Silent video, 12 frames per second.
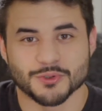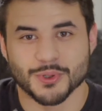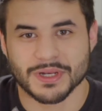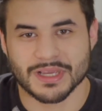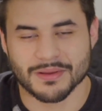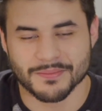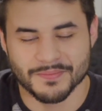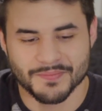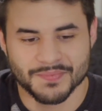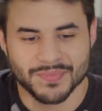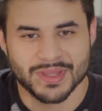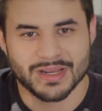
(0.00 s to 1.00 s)
and treating it
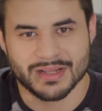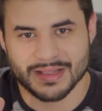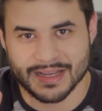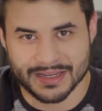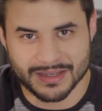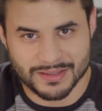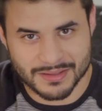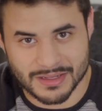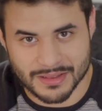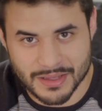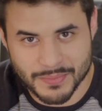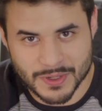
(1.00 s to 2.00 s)
like an
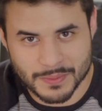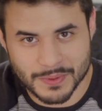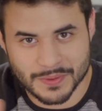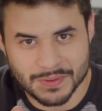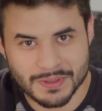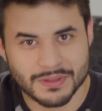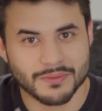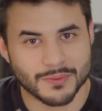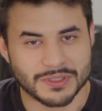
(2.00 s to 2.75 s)
Olympic pull,